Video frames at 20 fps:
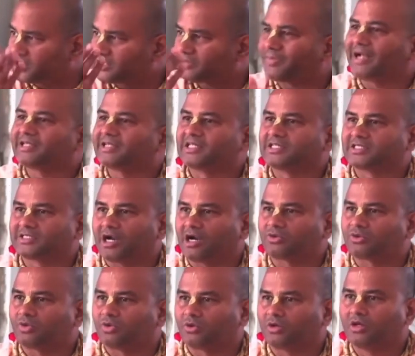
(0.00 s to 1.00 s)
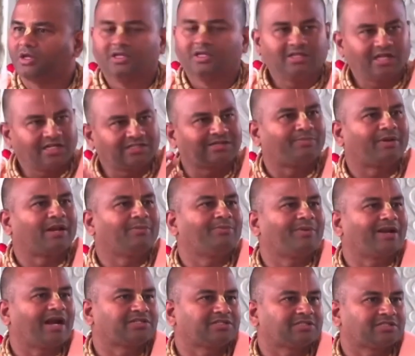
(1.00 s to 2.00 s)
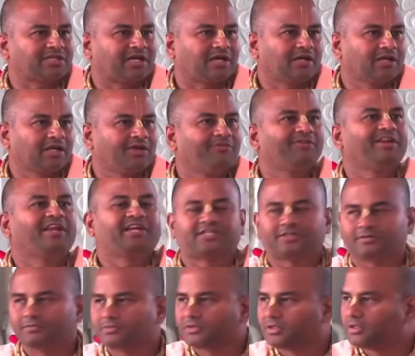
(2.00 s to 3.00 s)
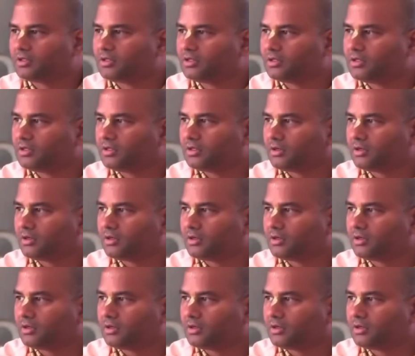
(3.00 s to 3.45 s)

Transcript: This forest path is not good. There is a Brahmarakshasa. He will eat."